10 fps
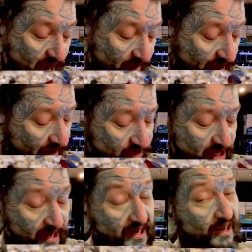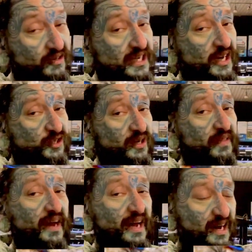If you haven't seen a neon tetra,
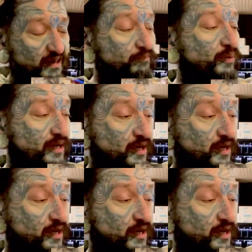they are pretty